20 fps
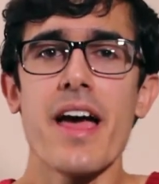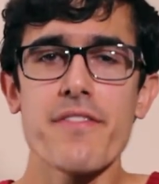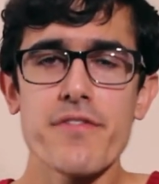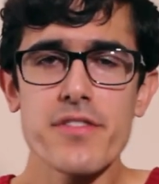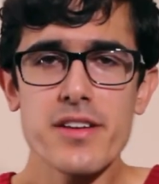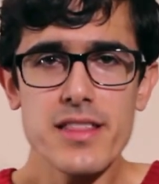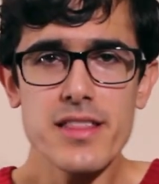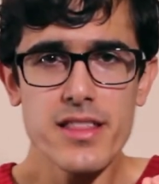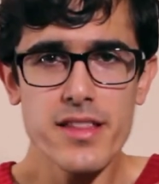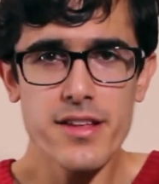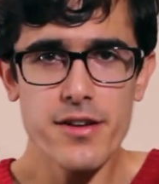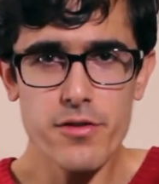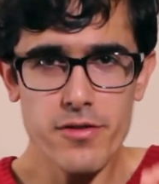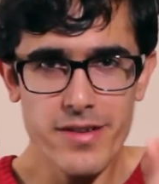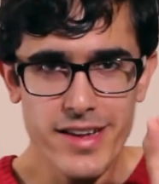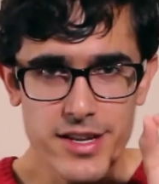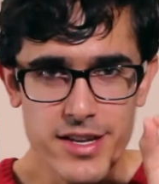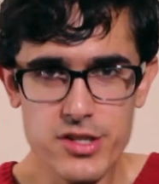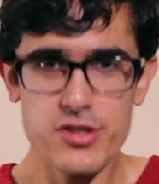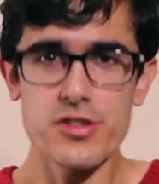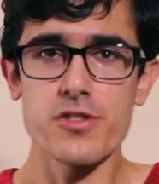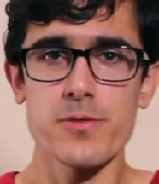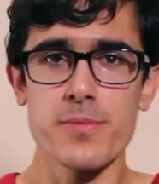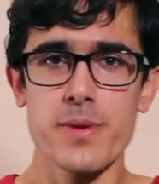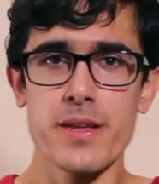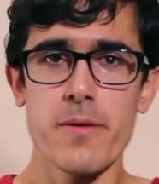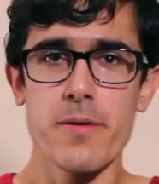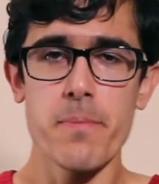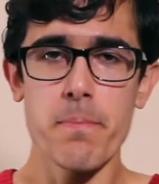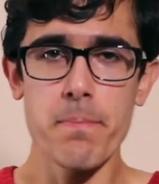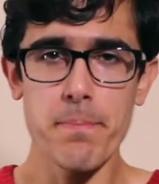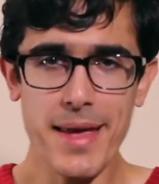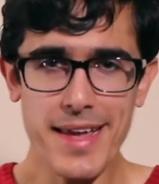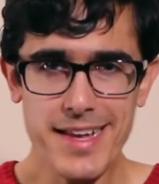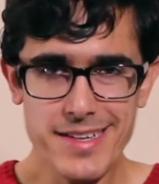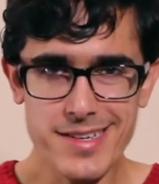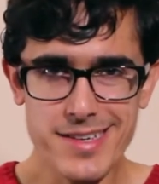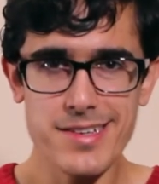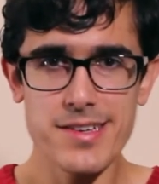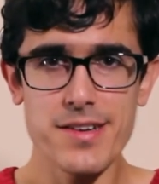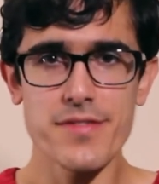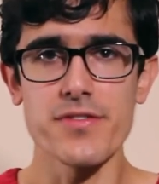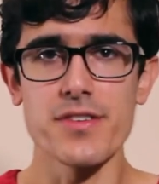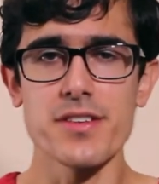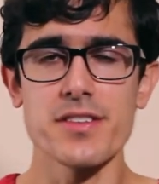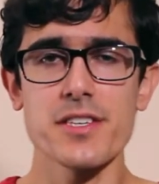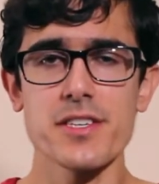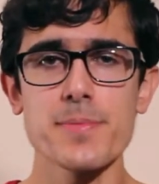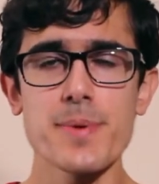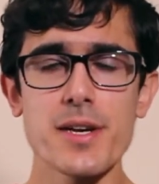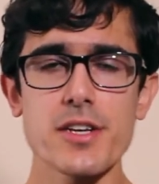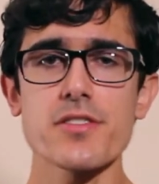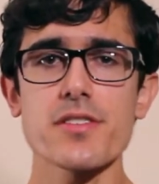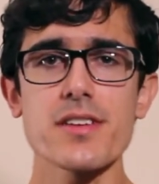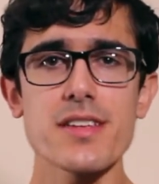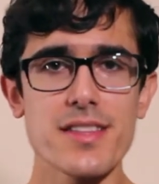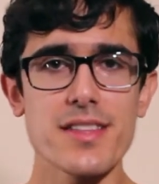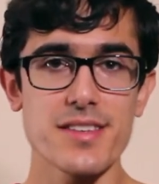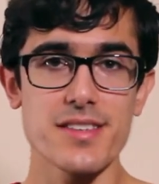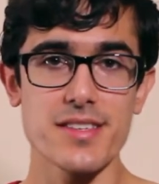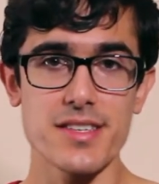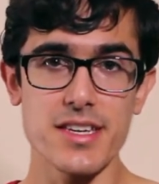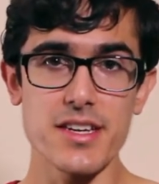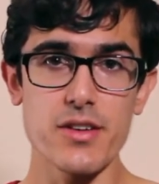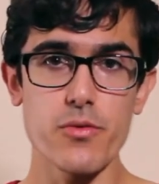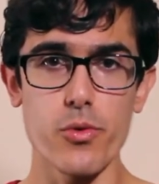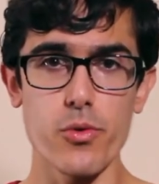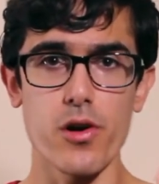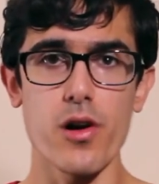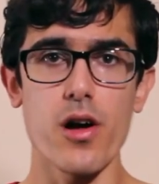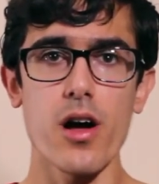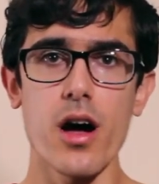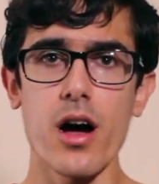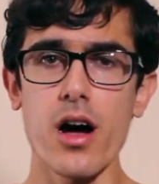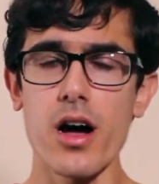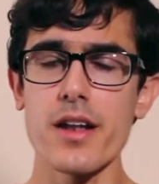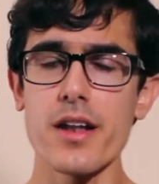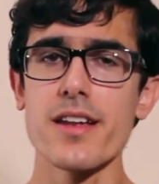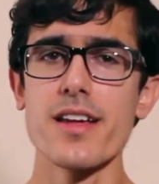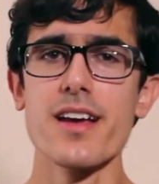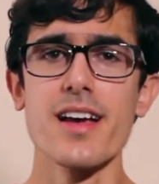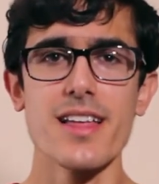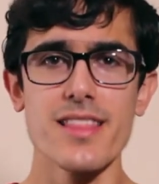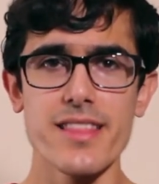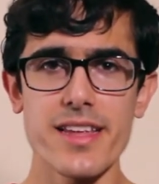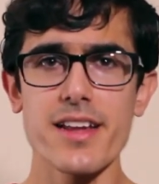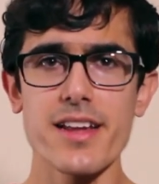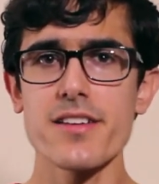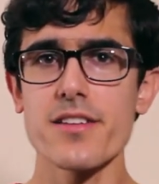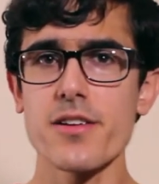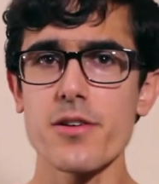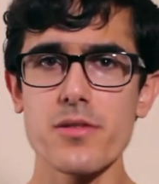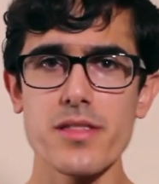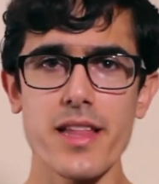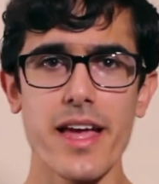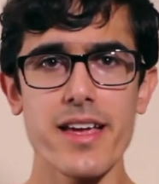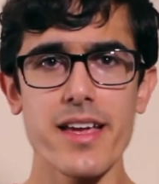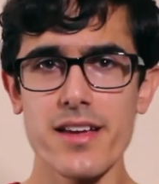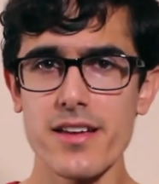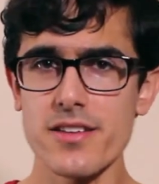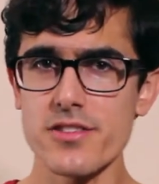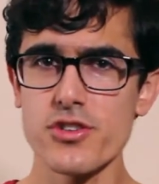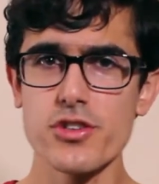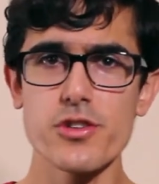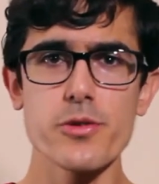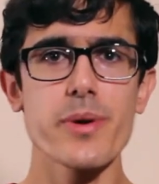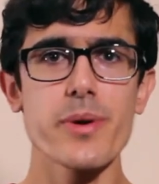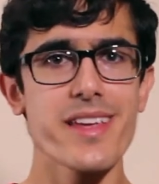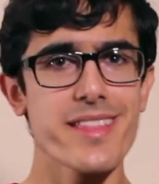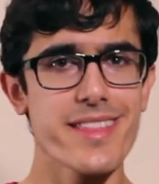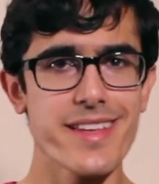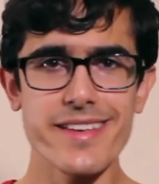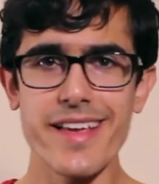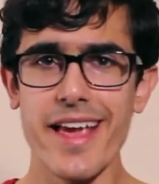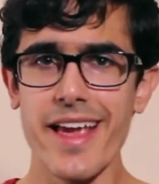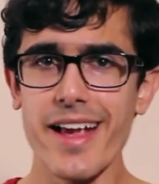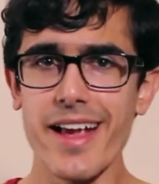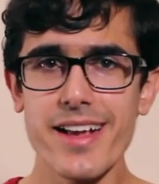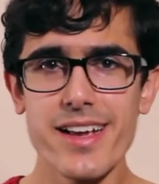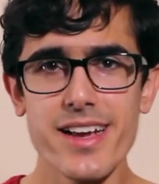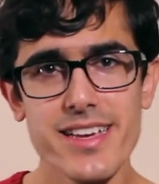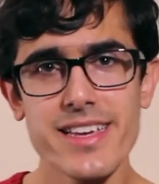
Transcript: every little instrument makes a difference, especially in the scene where Han, Lando, Leia, Chewie, and the gang